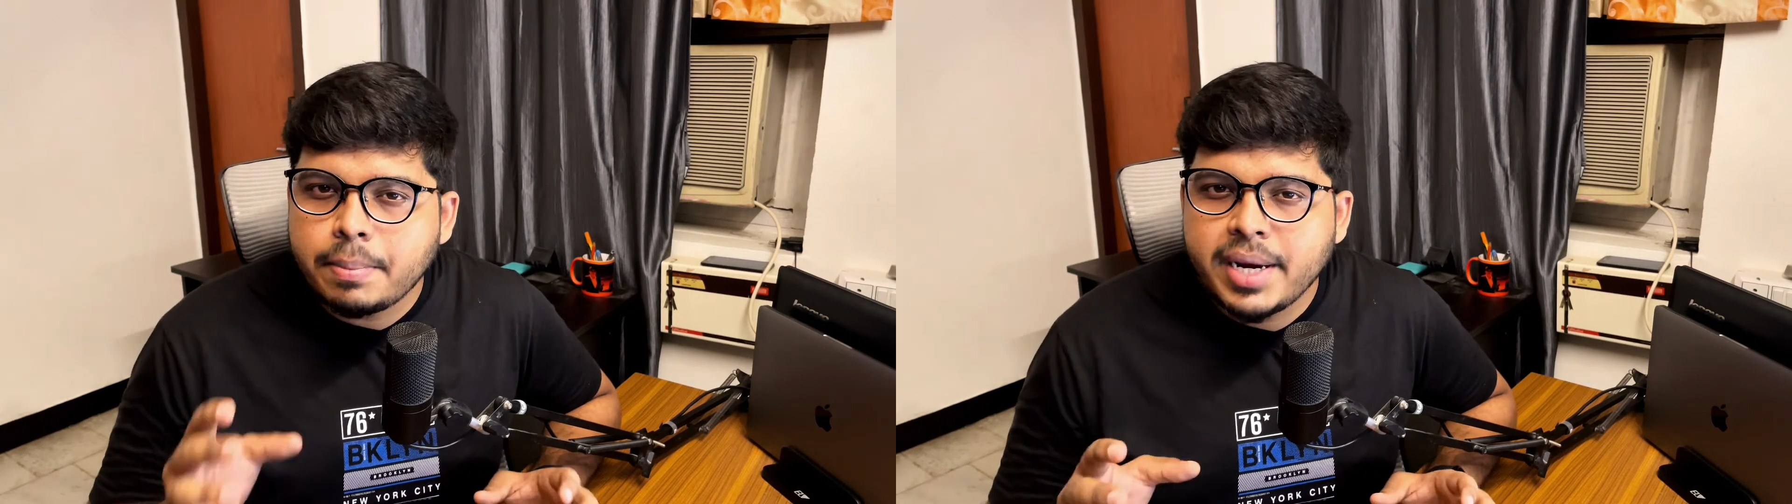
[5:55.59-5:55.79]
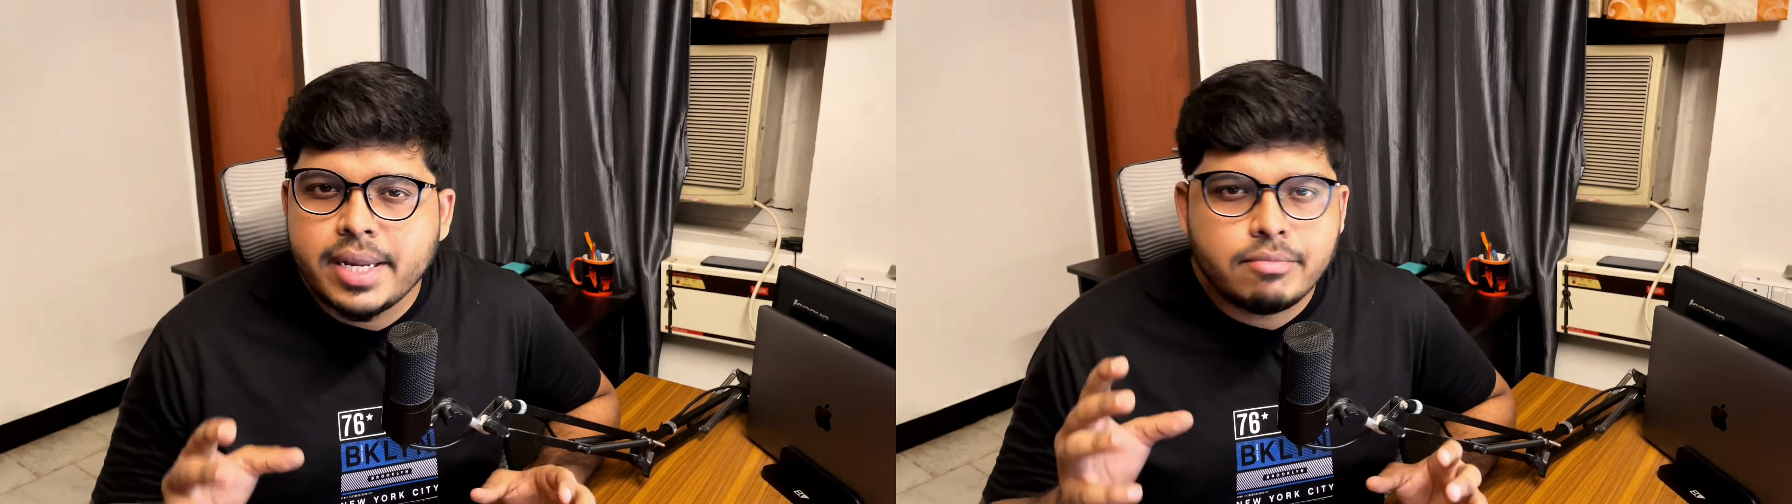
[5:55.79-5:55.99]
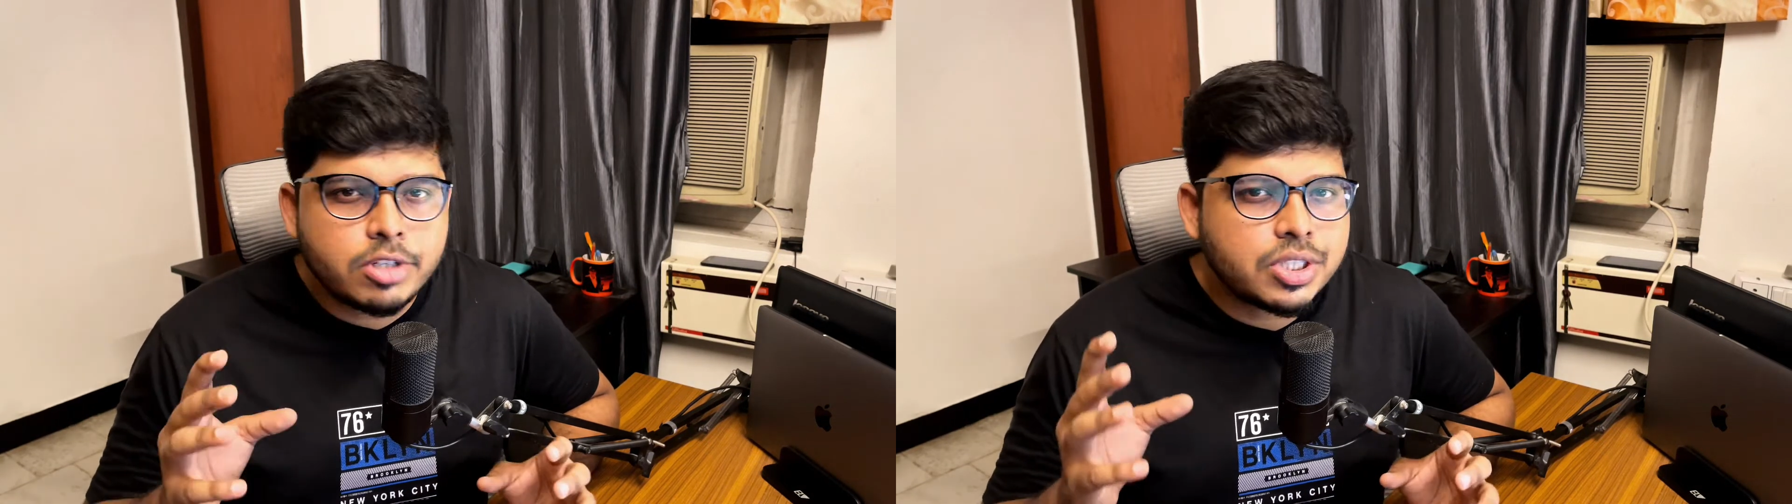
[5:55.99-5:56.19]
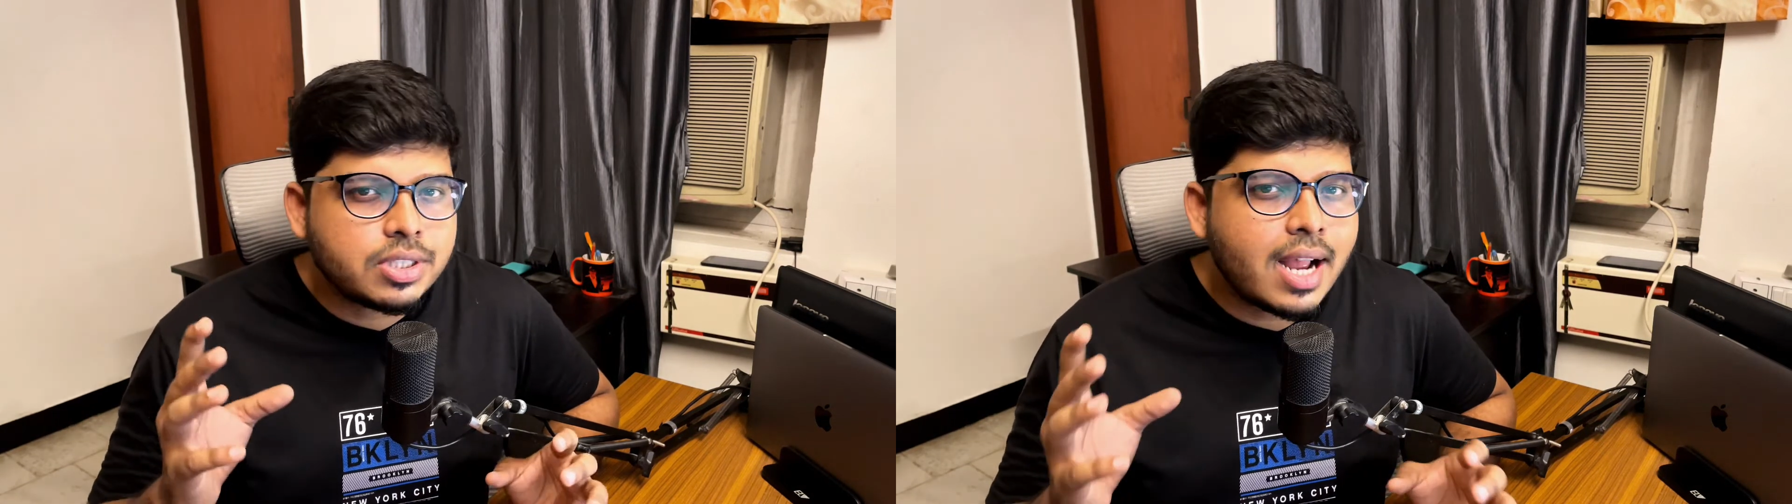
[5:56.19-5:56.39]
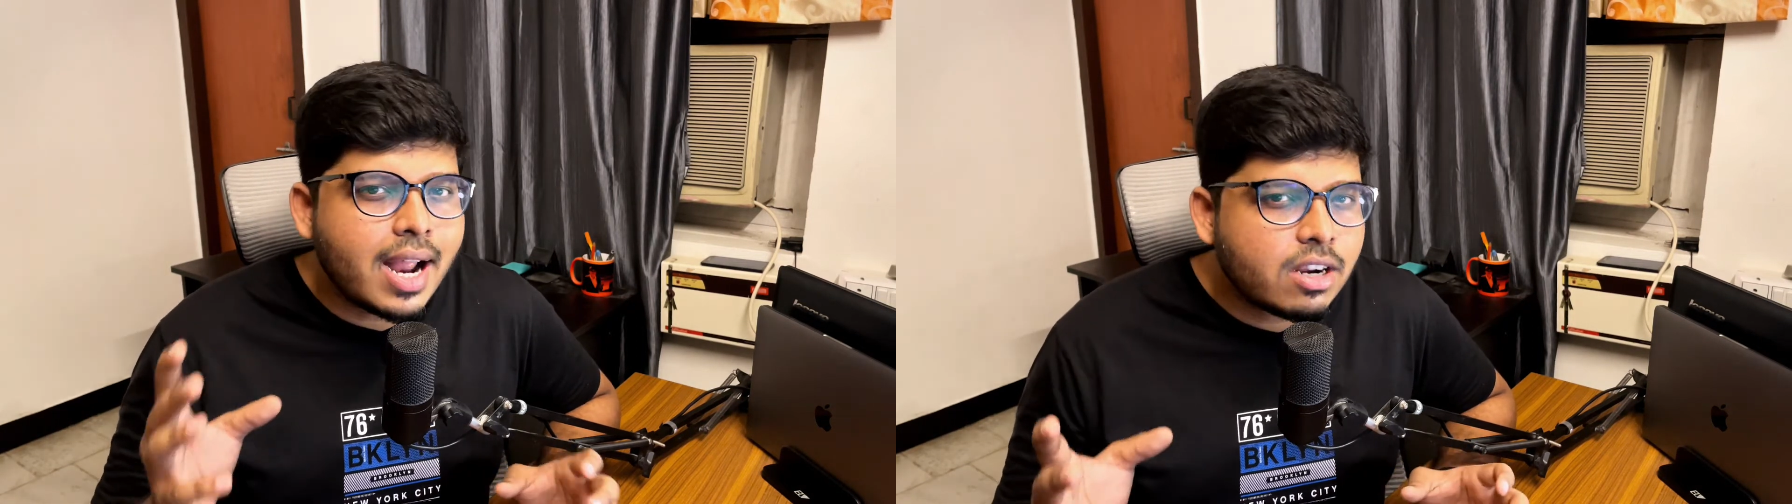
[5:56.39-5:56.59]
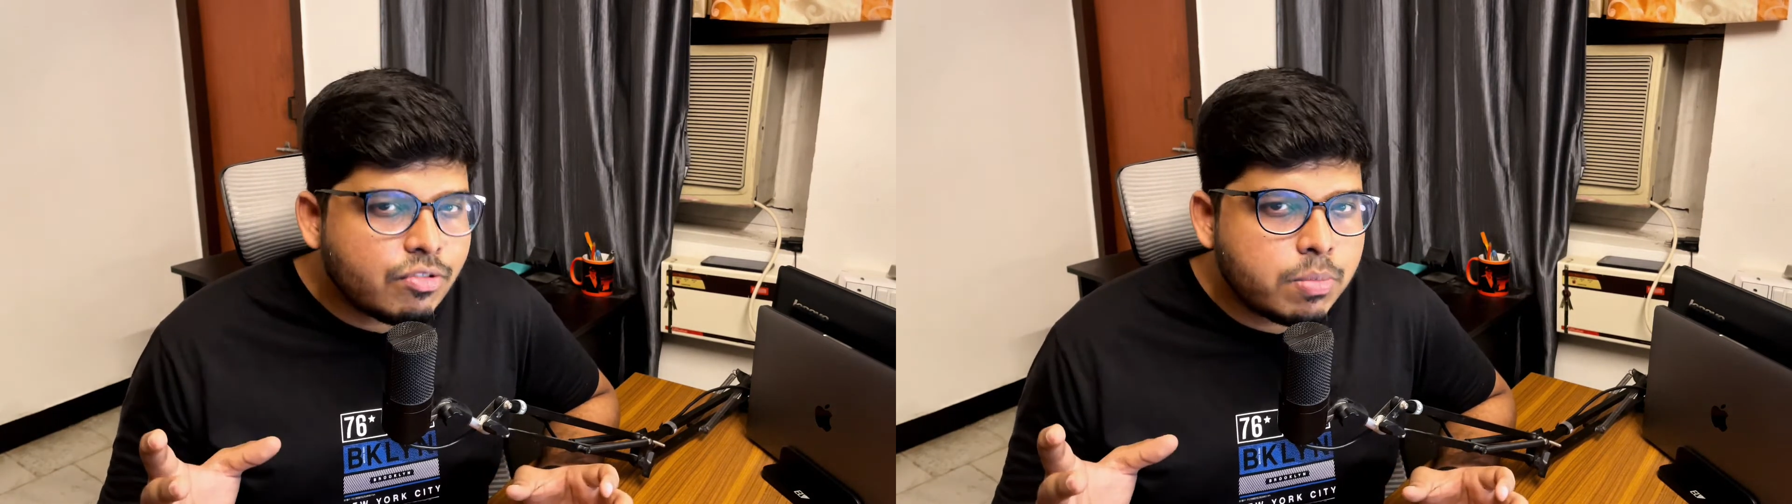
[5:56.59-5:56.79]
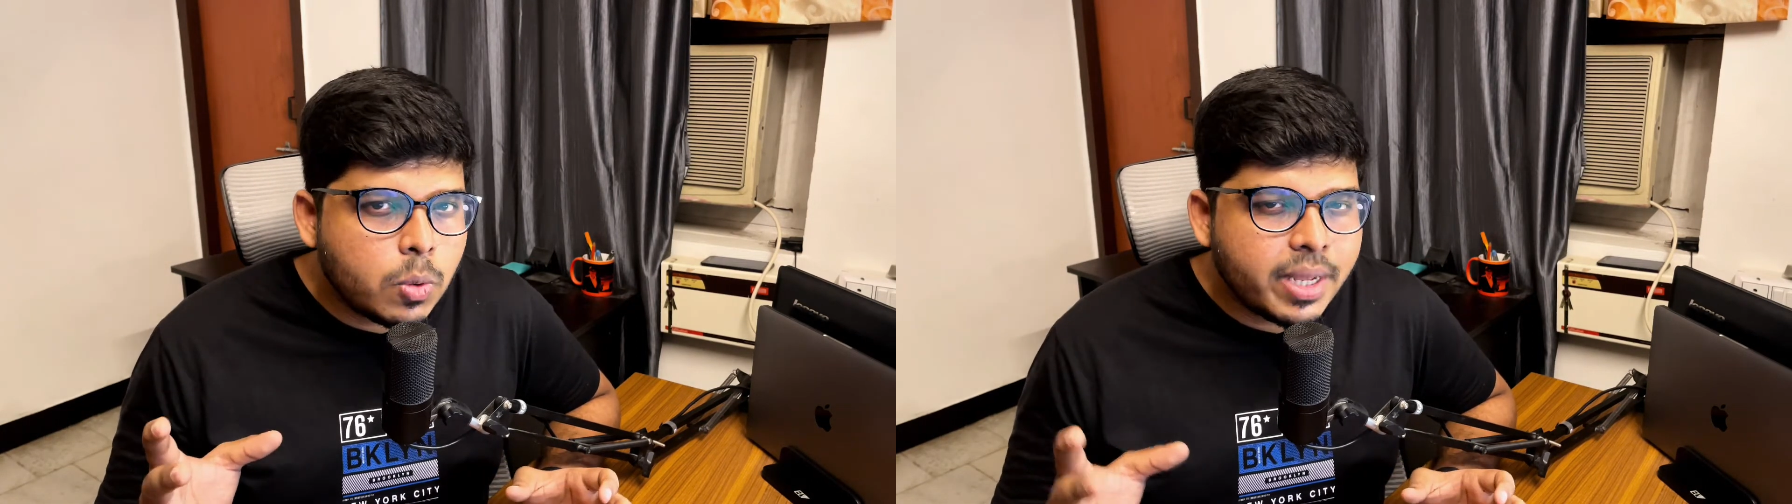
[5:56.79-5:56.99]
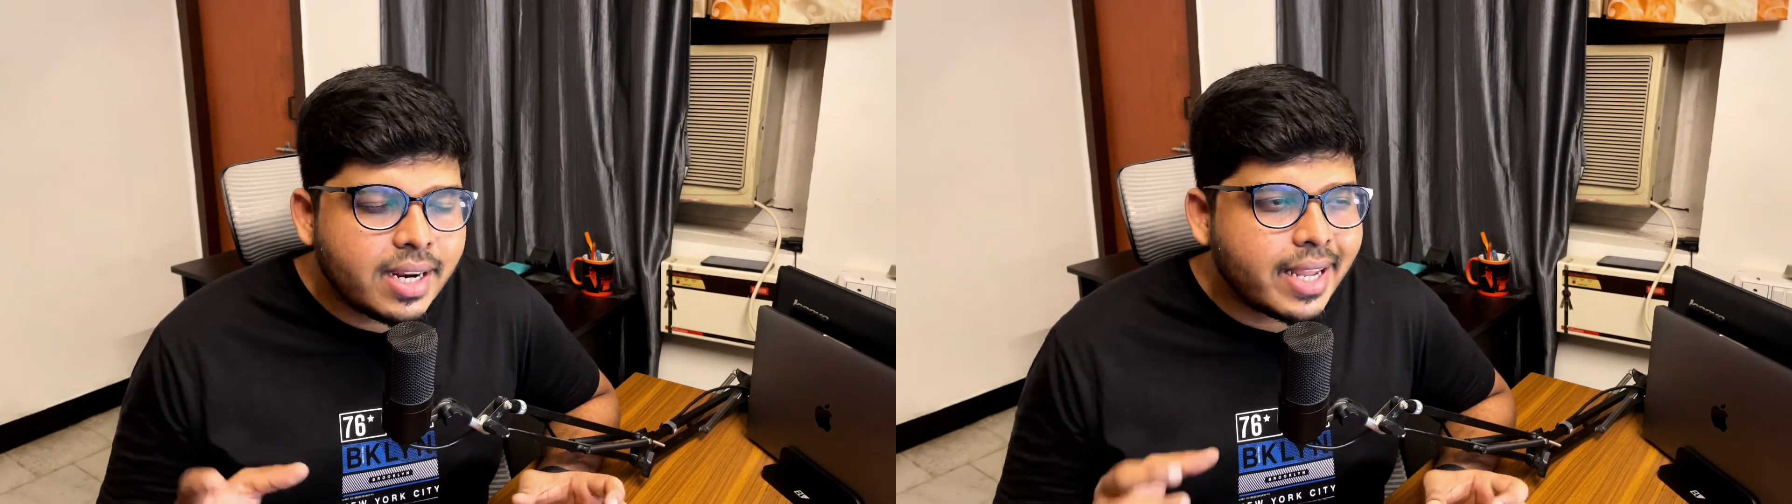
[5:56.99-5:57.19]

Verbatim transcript: medium which is kind of booming,